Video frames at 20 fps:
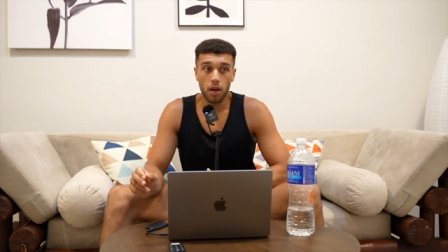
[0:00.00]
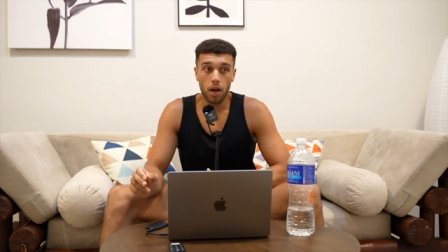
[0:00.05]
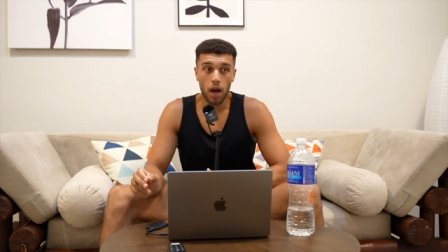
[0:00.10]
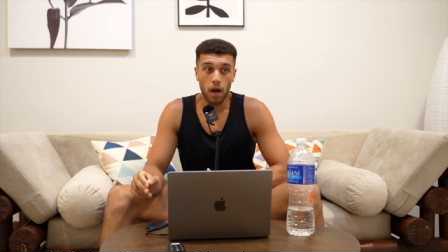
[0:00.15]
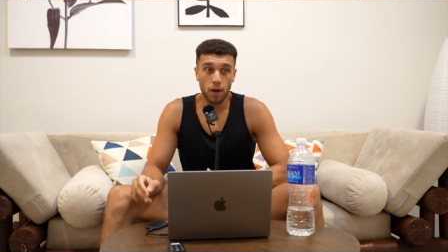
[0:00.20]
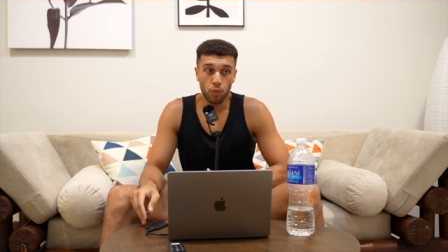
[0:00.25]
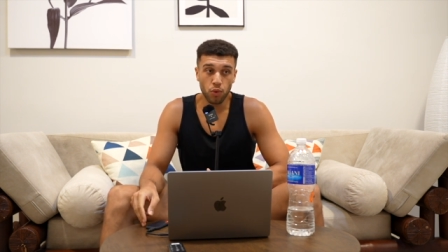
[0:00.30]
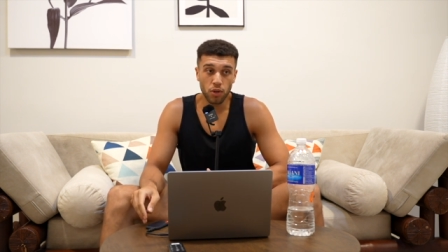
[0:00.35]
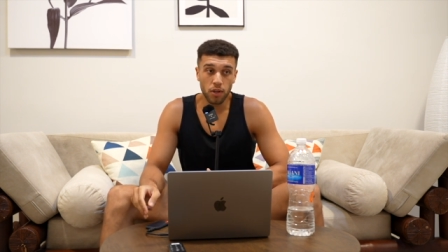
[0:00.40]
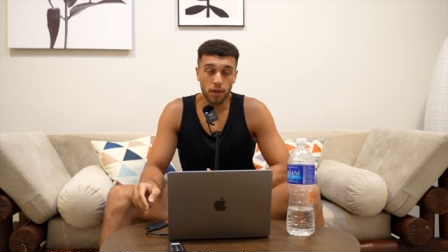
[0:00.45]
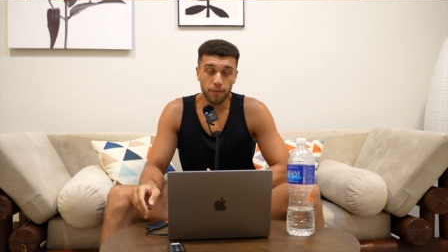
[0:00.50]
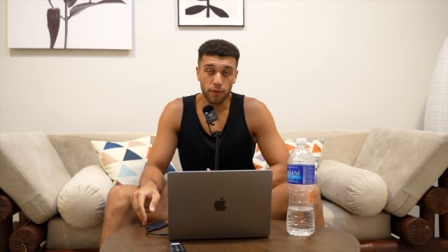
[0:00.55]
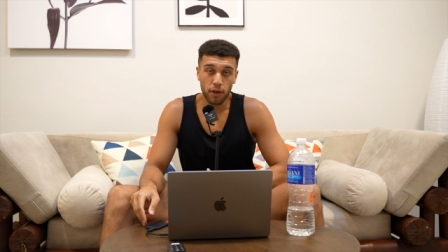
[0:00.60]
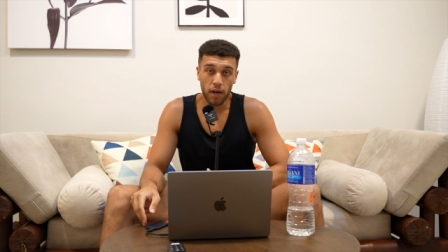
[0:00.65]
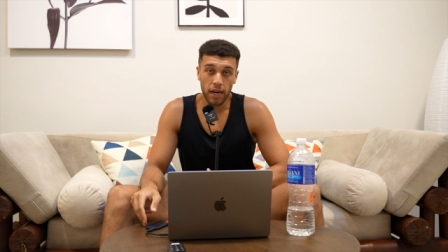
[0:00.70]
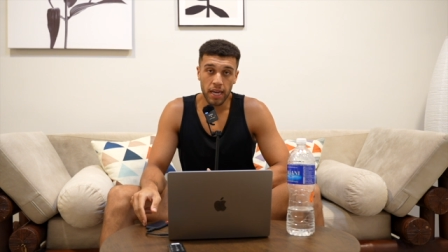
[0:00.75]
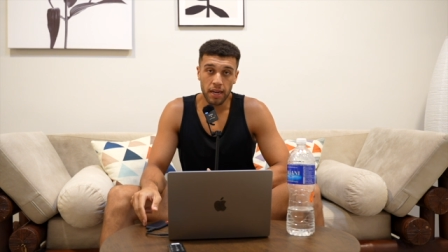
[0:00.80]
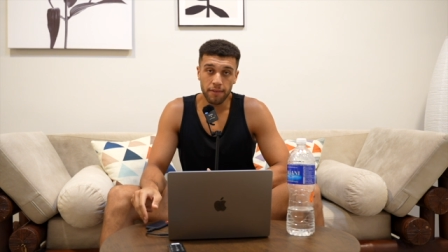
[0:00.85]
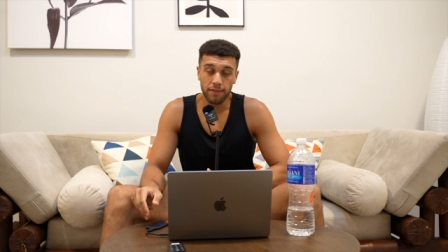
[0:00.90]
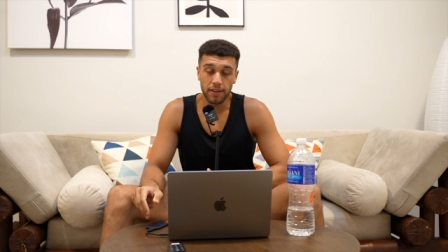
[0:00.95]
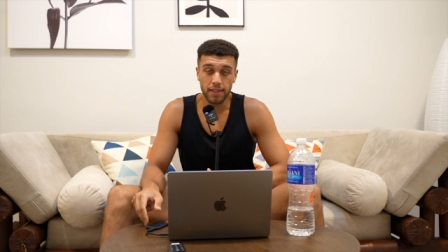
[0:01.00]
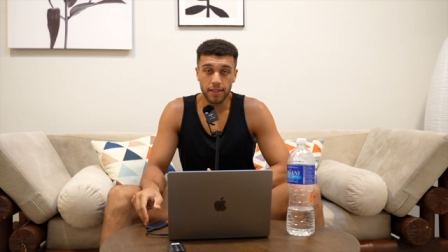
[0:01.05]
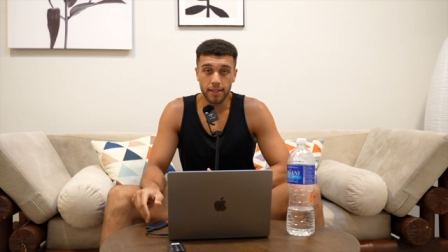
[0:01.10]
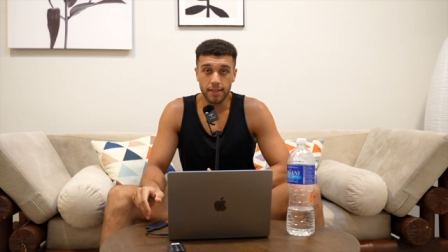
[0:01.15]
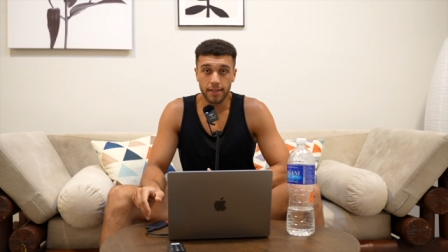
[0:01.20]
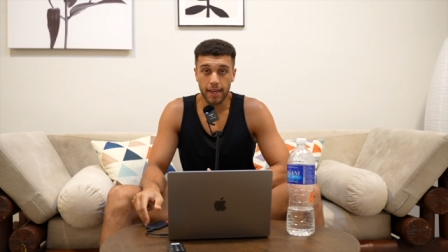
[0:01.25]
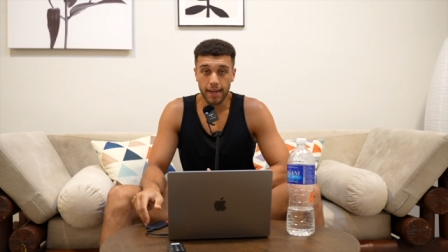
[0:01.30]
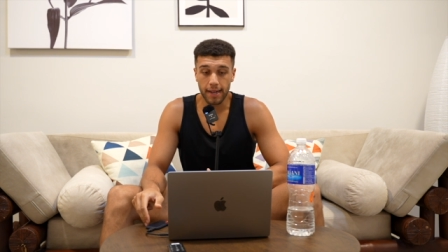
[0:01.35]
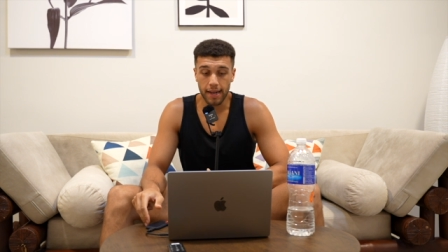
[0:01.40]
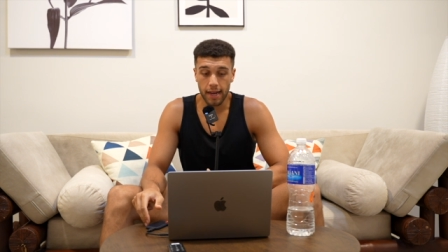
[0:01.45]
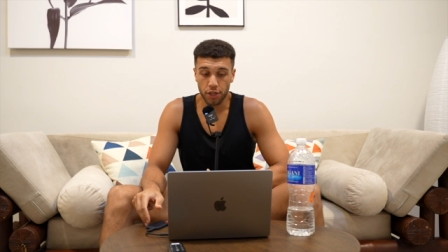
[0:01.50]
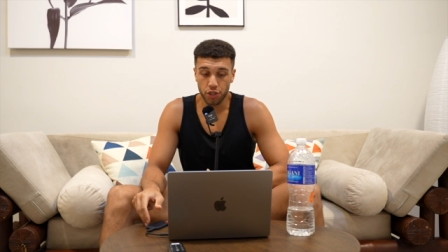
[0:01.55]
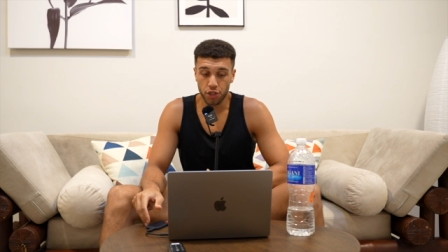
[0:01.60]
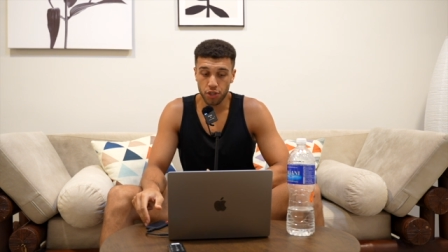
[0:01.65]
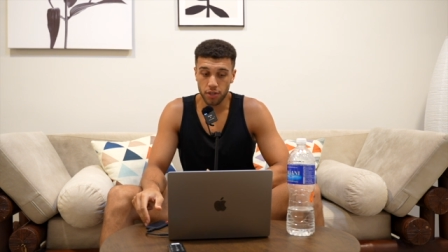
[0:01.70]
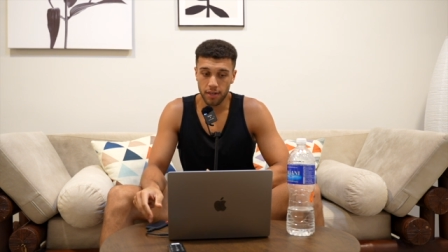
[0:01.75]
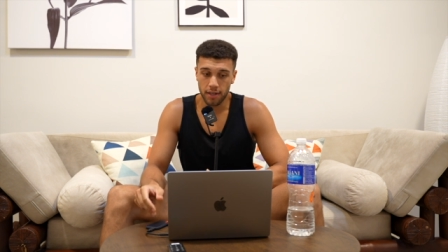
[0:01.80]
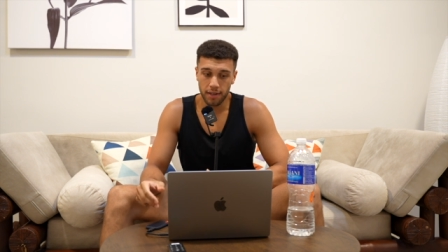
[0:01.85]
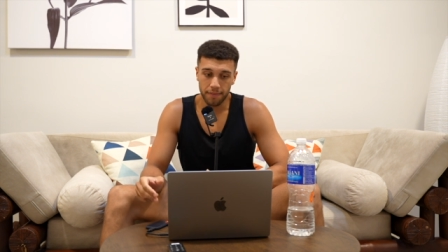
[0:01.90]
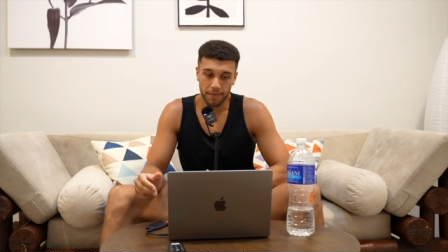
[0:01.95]
i wouldn't have got here if i didn't take
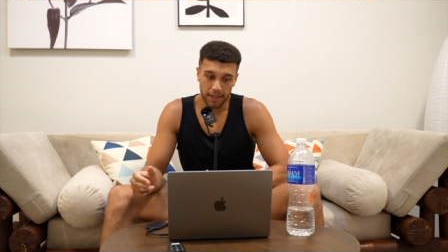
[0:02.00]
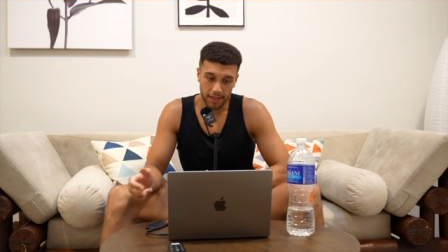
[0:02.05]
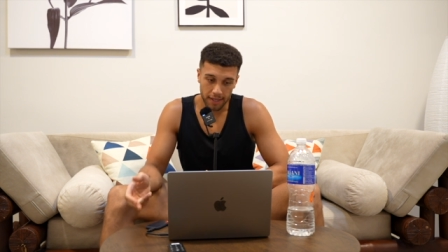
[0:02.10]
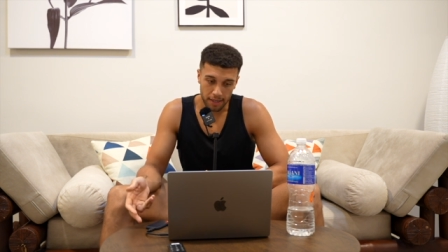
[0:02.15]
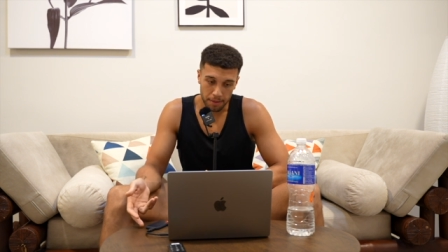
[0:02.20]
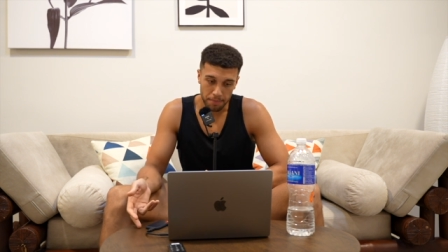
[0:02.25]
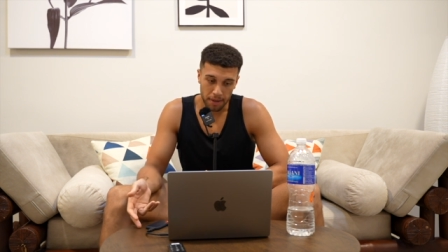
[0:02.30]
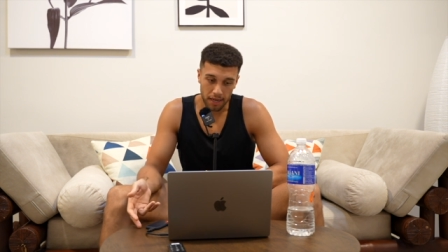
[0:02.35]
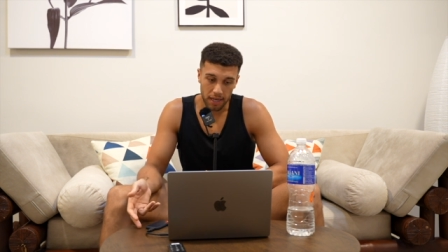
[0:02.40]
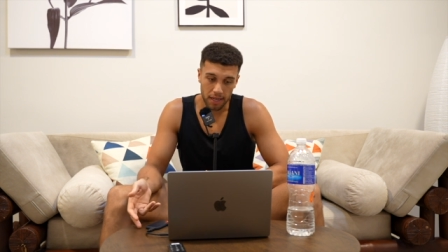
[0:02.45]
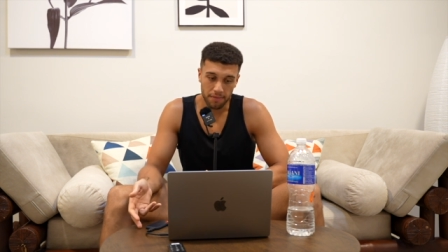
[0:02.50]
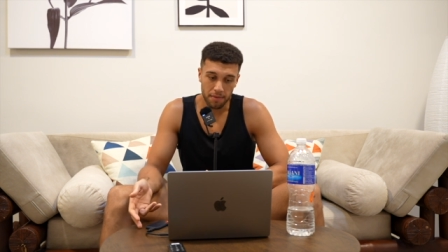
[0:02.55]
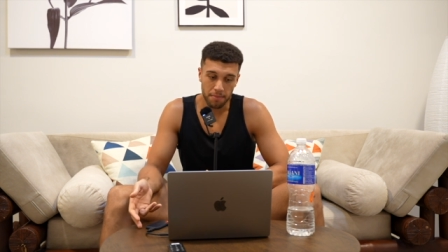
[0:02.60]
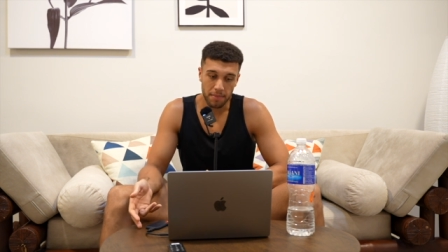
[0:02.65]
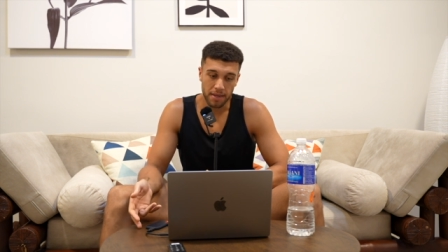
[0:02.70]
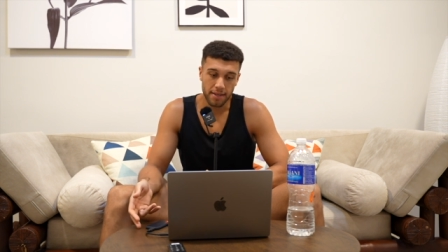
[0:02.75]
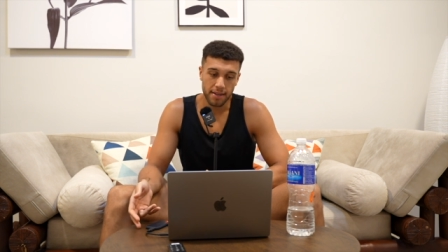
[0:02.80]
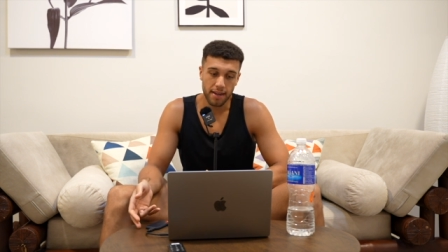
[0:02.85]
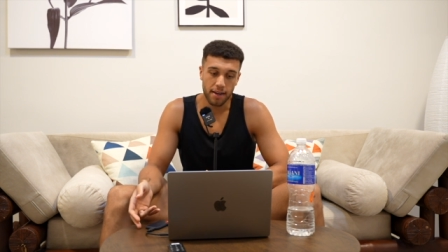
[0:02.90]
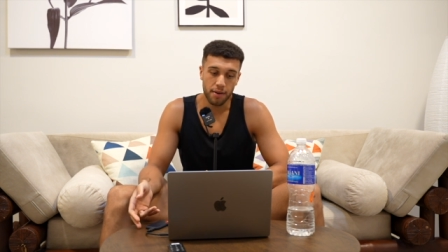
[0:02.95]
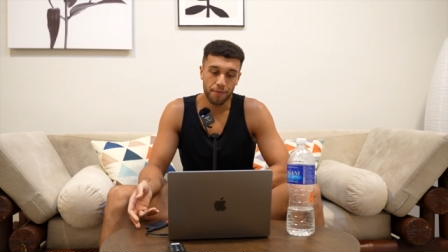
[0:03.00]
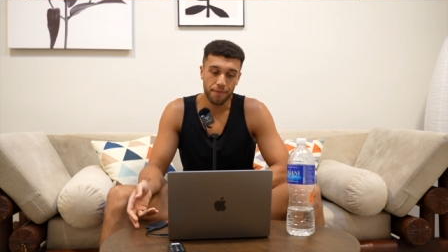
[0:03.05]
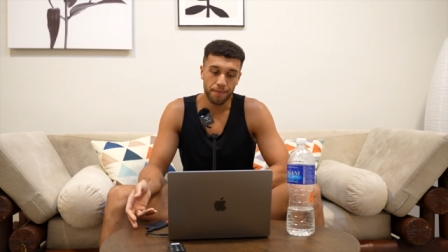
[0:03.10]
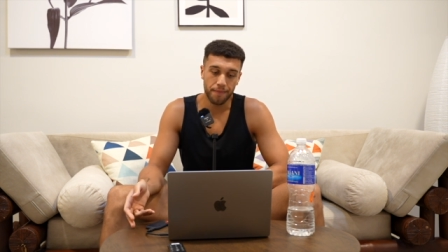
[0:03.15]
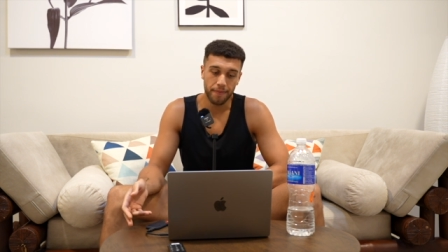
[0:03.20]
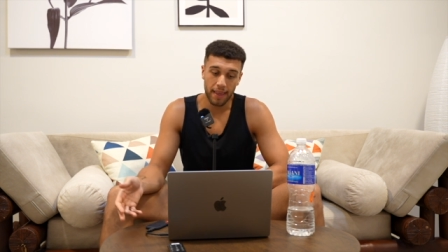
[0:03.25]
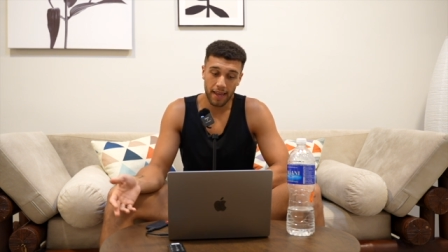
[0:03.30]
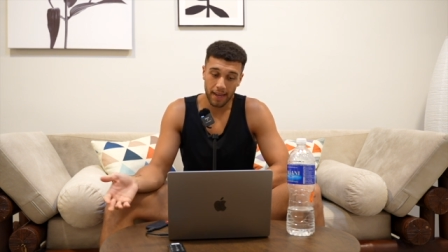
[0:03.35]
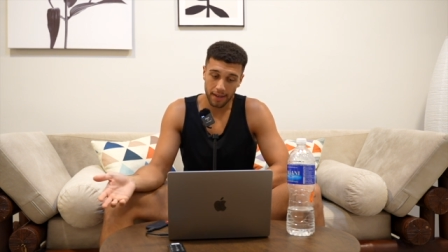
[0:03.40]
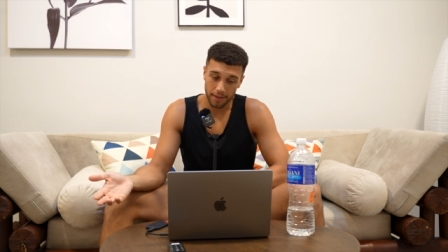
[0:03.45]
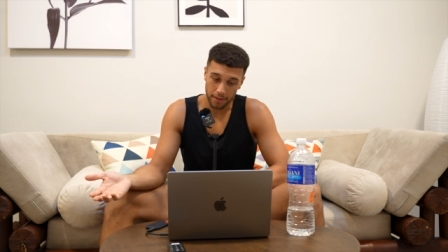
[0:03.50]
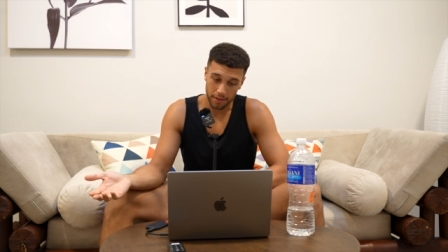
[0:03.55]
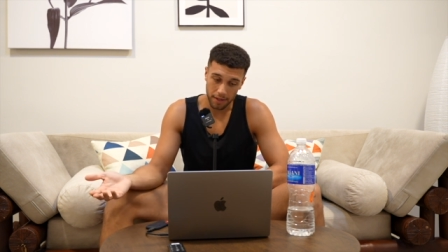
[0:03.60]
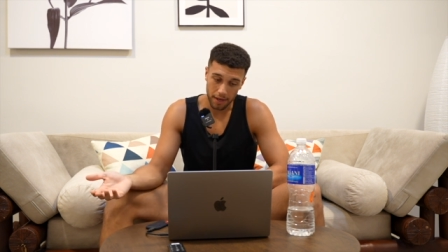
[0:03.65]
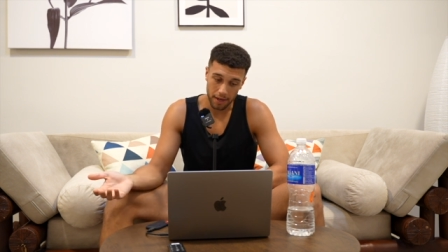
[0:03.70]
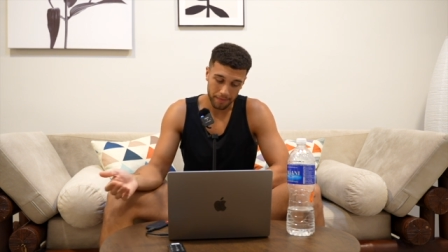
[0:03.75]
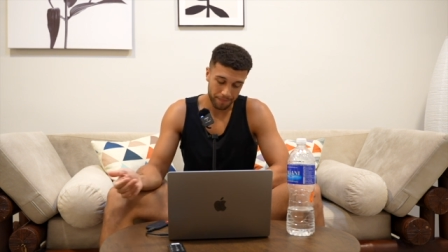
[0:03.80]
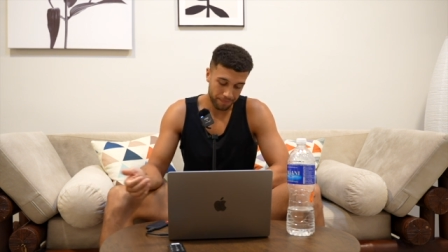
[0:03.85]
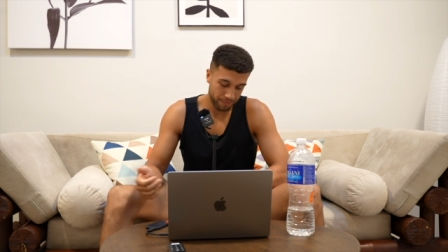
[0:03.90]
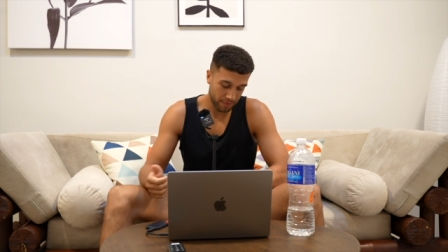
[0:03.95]
action and if i didn't believe in myself and
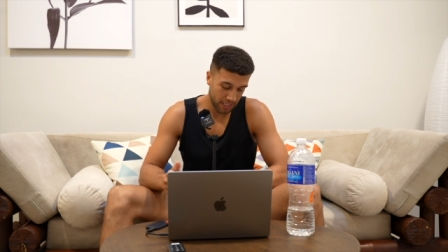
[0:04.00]
yeah